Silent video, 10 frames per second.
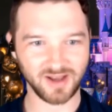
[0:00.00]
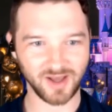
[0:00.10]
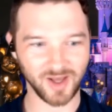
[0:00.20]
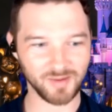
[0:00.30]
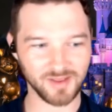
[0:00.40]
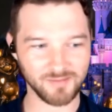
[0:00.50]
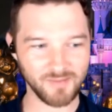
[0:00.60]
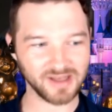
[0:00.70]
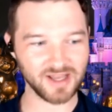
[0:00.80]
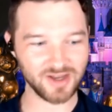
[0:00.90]
uh,
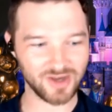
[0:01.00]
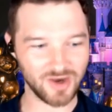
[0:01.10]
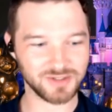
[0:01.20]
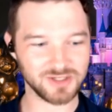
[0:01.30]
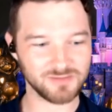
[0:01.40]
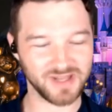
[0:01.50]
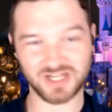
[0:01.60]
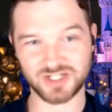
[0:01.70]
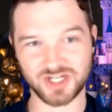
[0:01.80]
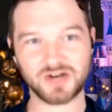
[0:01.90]
my like go-to Ben
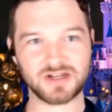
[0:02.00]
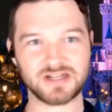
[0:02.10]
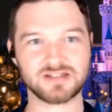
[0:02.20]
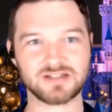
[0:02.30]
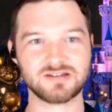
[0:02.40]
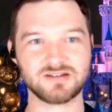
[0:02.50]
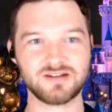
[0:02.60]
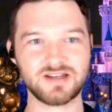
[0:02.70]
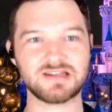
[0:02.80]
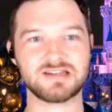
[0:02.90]
and Jerry's
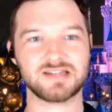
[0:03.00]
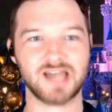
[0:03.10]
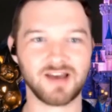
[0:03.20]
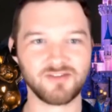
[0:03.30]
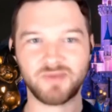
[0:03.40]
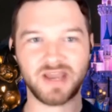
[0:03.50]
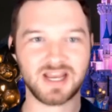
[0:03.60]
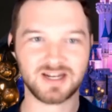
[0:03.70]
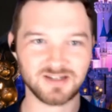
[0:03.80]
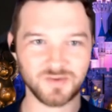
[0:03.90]
is half
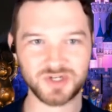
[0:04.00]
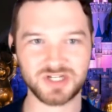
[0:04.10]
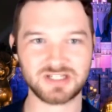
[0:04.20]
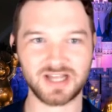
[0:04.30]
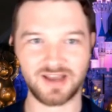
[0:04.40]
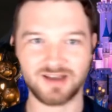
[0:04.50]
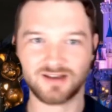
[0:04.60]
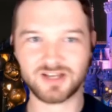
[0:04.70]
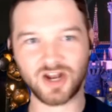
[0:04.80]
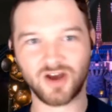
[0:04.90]
baked, which is like,
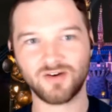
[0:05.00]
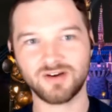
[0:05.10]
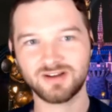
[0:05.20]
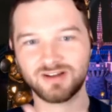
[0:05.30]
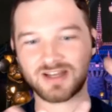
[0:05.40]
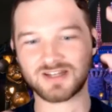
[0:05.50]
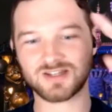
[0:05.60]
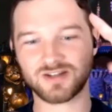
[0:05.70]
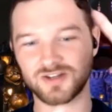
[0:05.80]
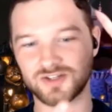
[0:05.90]
you know,
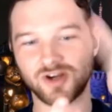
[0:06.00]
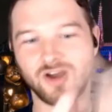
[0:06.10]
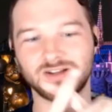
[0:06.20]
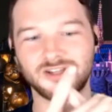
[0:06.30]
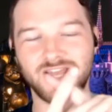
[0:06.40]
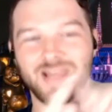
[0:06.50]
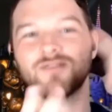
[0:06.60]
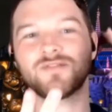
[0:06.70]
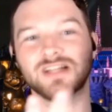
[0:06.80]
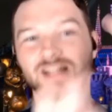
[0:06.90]
it's chocolate
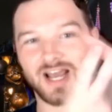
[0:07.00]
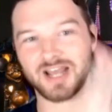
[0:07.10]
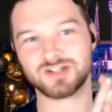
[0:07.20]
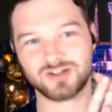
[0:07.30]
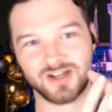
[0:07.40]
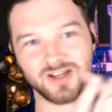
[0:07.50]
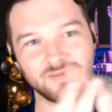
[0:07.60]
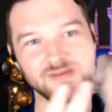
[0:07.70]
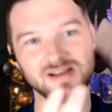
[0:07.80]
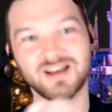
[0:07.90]
and vanilla ice
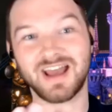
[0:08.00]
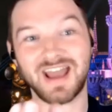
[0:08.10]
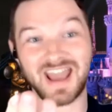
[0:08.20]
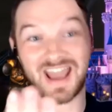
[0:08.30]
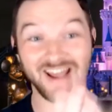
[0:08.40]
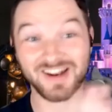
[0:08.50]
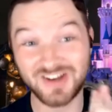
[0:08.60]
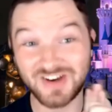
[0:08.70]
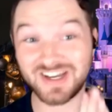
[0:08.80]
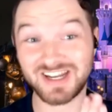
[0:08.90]
cream
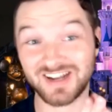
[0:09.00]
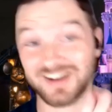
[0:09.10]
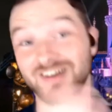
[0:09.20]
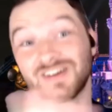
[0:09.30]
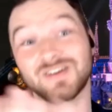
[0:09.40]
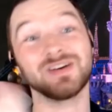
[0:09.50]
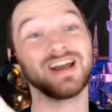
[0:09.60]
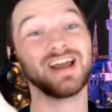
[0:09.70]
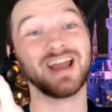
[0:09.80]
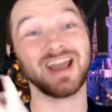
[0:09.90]
and cookie dough
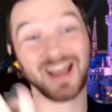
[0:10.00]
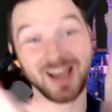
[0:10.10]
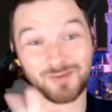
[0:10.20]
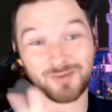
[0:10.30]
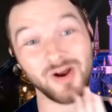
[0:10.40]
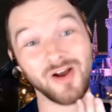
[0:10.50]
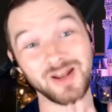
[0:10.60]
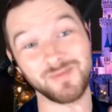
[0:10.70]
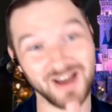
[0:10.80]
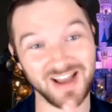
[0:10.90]
nice. and
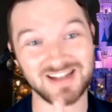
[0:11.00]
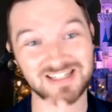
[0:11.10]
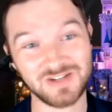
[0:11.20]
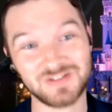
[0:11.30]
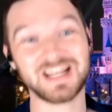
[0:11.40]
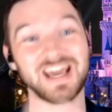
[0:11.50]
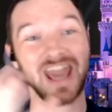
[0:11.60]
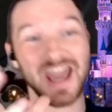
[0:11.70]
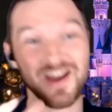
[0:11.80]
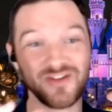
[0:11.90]
brownie bite. So it's
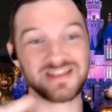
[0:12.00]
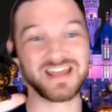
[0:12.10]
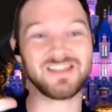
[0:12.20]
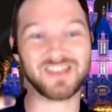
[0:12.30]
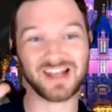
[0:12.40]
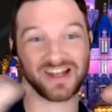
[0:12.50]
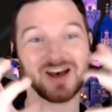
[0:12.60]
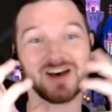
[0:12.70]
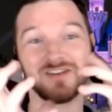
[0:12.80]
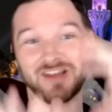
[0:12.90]
like everything that I
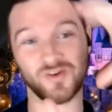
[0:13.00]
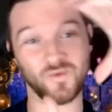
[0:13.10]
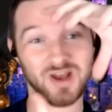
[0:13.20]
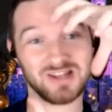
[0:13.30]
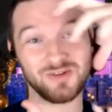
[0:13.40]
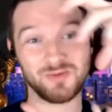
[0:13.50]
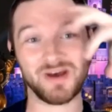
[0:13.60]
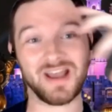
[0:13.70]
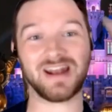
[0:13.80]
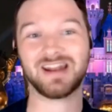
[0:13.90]
love in one little
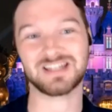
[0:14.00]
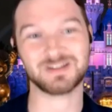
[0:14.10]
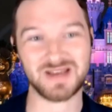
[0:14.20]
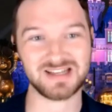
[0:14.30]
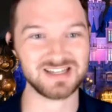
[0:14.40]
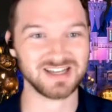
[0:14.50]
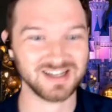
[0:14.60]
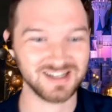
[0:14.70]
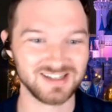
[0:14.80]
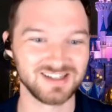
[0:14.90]
pint. It's amazing.
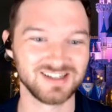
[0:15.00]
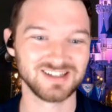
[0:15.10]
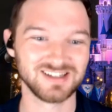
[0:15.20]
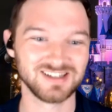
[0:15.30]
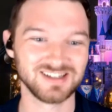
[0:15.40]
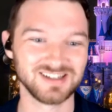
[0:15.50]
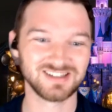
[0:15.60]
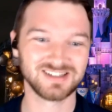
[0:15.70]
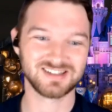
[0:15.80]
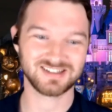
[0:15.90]
Nice. I love